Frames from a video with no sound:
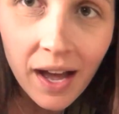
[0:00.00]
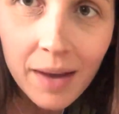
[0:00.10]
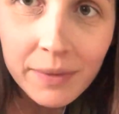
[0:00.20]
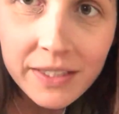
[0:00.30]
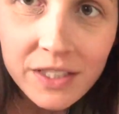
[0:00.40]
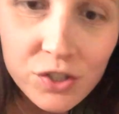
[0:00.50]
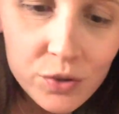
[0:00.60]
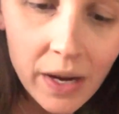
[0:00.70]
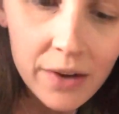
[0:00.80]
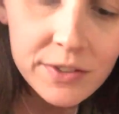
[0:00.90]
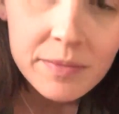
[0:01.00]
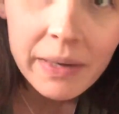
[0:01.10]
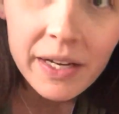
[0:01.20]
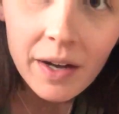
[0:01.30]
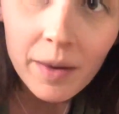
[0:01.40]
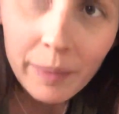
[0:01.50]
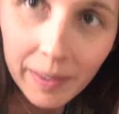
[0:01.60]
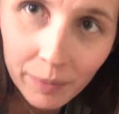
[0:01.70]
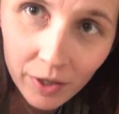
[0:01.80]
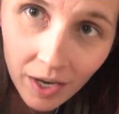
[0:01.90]
I'm going to teach you how to make a
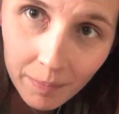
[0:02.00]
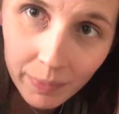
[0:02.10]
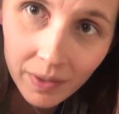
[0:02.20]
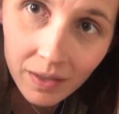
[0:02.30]
paper cup